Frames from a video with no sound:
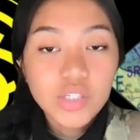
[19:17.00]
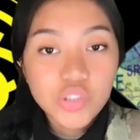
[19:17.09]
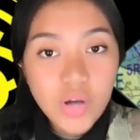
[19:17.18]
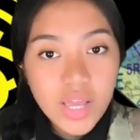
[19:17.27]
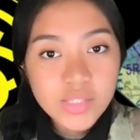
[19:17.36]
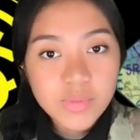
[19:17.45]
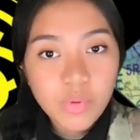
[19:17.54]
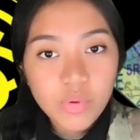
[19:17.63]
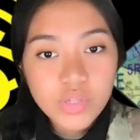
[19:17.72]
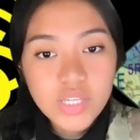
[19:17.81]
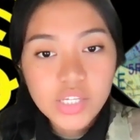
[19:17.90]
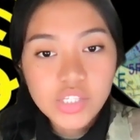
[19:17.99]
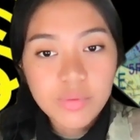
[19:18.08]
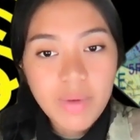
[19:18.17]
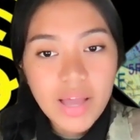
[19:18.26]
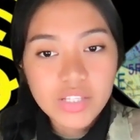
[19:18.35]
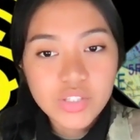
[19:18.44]
transportation
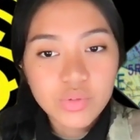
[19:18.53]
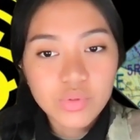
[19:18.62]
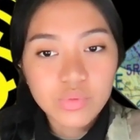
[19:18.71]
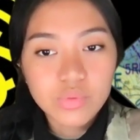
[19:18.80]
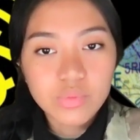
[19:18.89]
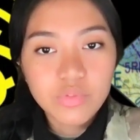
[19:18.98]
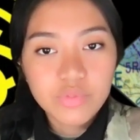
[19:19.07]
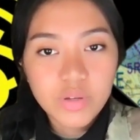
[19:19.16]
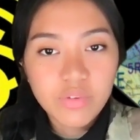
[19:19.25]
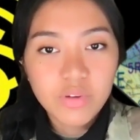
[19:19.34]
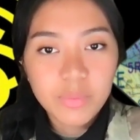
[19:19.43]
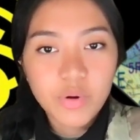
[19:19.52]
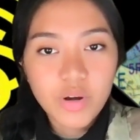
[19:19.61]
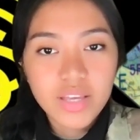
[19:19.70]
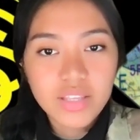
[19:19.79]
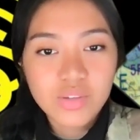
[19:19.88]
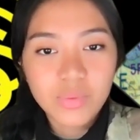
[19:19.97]
back to the
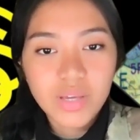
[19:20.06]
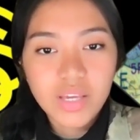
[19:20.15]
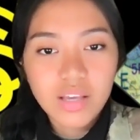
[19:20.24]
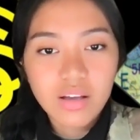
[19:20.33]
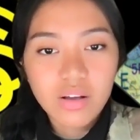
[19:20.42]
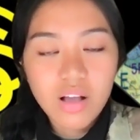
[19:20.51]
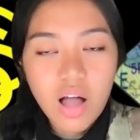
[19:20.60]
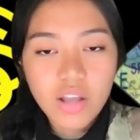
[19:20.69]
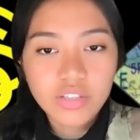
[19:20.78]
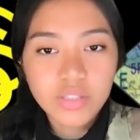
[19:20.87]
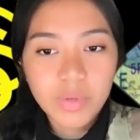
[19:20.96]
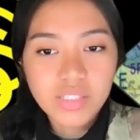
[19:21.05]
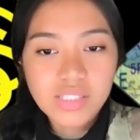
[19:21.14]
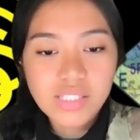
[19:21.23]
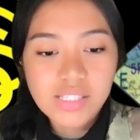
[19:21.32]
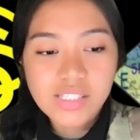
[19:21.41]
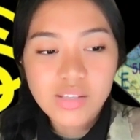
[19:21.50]
footprint. So we got on the
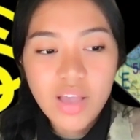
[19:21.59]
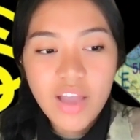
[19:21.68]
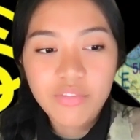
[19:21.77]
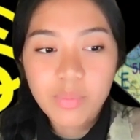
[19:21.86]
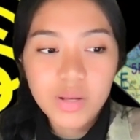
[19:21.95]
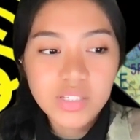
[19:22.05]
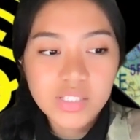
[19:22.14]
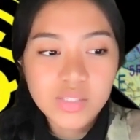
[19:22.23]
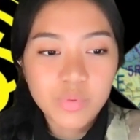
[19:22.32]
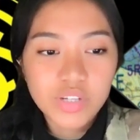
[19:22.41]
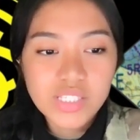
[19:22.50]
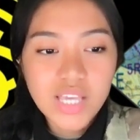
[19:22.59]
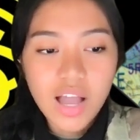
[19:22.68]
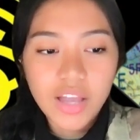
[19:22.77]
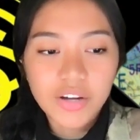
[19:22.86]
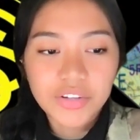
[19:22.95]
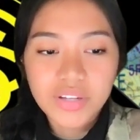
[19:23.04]
buses. Everybody's pretty
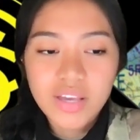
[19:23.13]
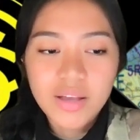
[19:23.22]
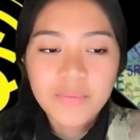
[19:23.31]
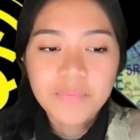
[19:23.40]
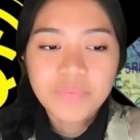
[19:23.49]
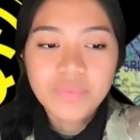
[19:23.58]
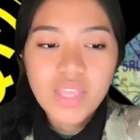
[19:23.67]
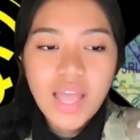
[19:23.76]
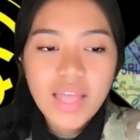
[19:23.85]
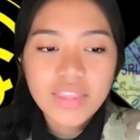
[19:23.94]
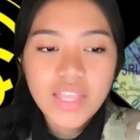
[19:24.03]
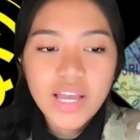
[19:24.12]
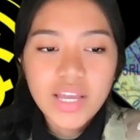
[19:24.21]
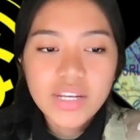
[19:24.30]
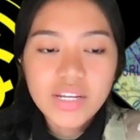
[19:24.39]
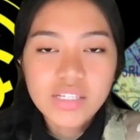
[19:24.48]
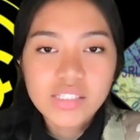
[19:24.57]
tired. And
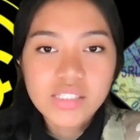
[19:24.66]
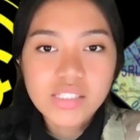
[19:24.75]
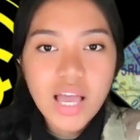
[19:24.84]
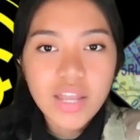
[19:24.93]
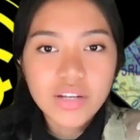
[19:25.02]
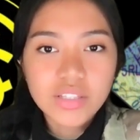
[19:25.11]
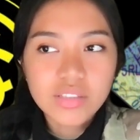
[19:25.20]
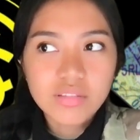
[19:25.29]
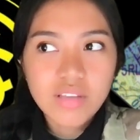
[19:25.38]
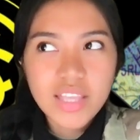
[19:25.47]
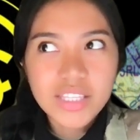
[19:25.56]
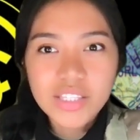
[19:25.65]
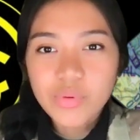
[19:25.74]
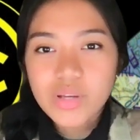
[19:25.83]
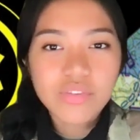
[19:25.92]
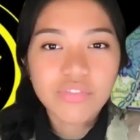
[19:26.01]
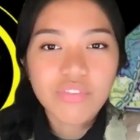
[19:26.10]
then Saturday, and then the
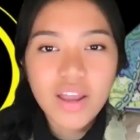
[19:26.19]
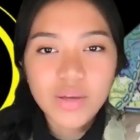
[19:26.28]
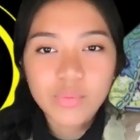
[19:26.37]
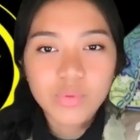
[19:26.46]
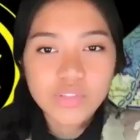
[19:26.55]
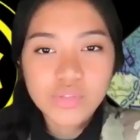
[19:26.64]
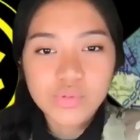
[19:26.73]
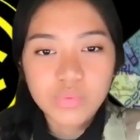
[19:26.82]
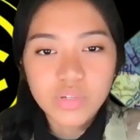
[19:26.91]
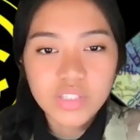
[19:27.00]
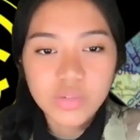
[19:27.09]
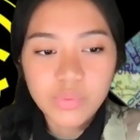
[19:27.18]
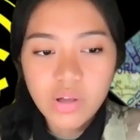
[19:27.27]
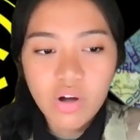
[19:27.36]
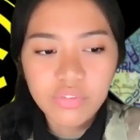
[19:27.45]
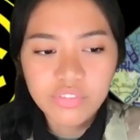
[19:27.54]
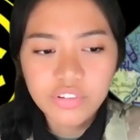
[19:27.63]
rest of Friday, we just really did
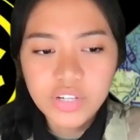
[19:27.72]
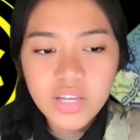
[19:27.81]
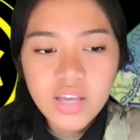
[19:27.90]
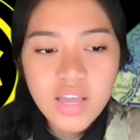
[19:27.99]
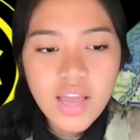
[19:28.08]
recovery.